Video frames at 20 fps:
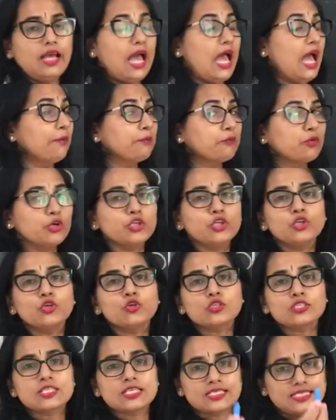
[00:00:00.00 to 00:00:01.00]
I'm going to
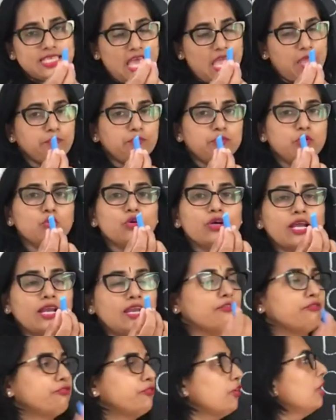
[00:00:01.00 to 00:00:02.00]
use the same blue
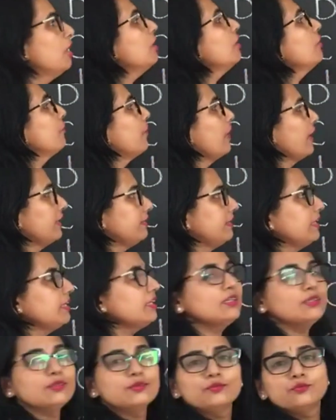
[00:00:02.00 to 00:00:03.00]
color for
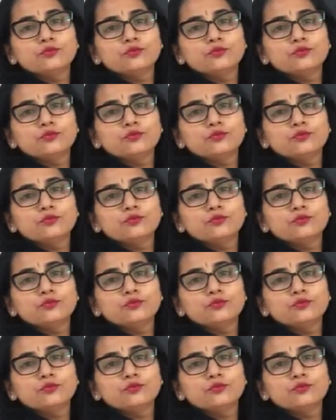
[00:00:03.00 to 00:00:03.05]
writing